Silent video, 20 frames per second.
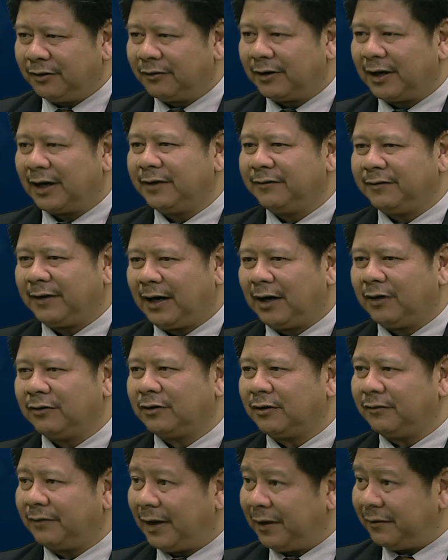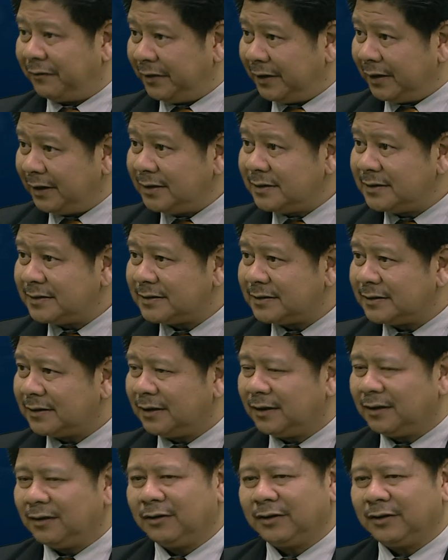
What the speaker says: derived out of evidence,